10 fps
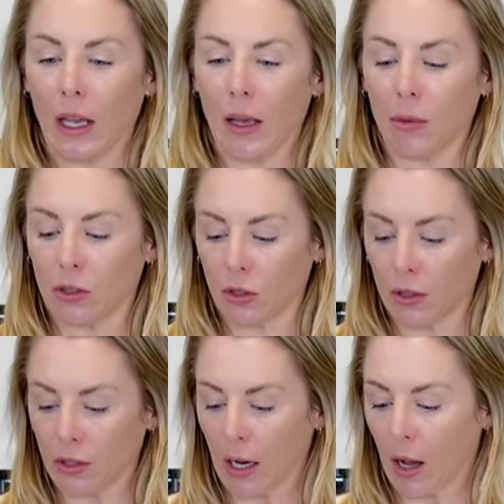And be sure
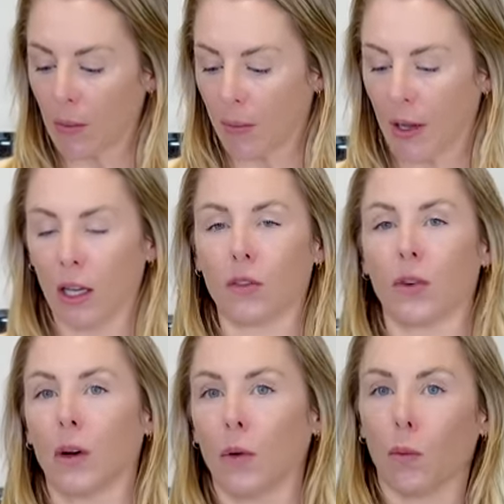to check out my page
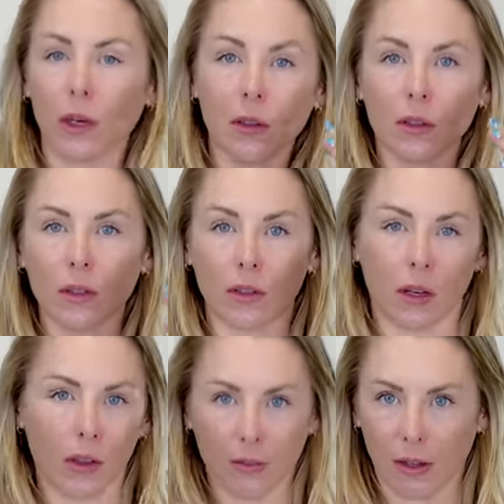for reels and
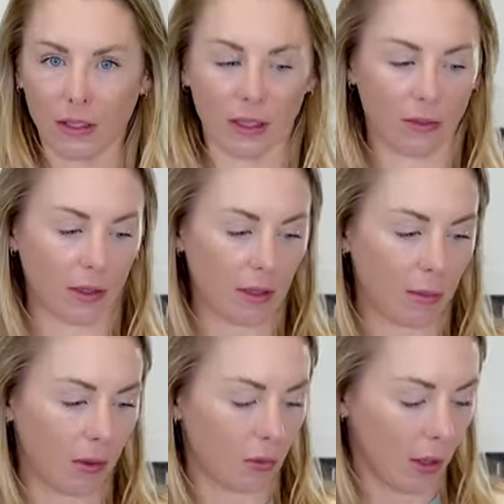all that fun stuff, because I
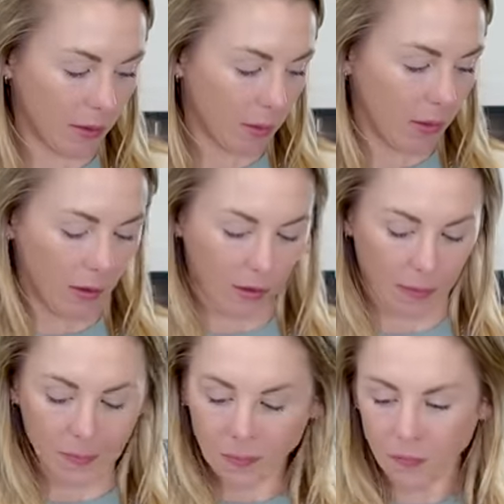post recipes
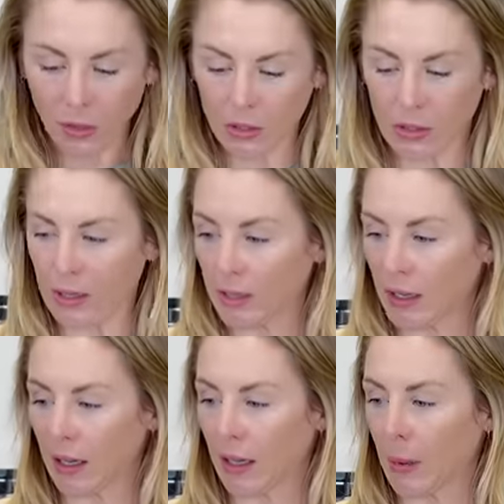and just things
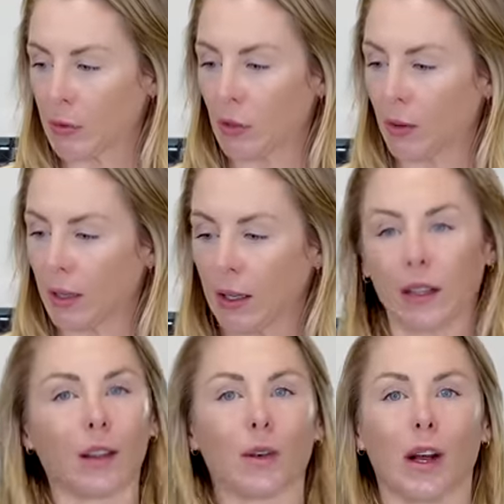I get up to or
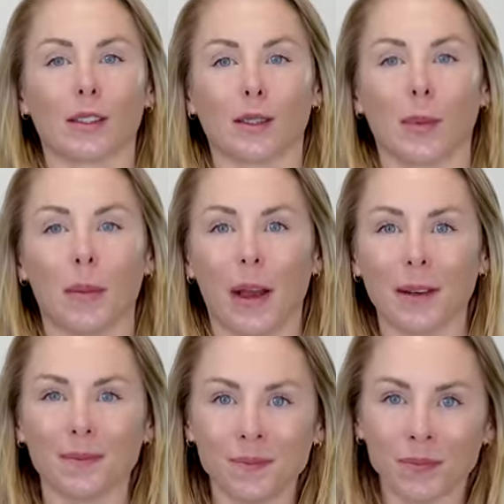anything that crosses my
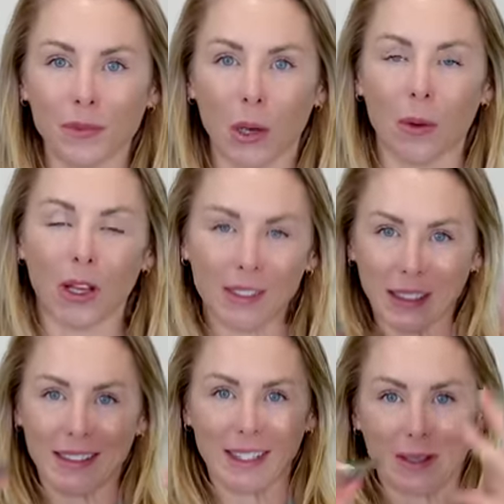mind. So I'll see you
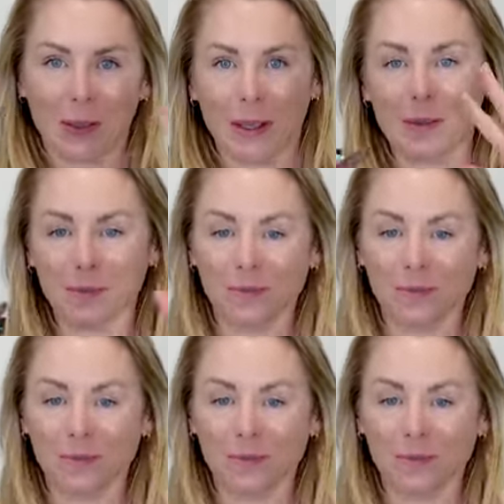guys next week.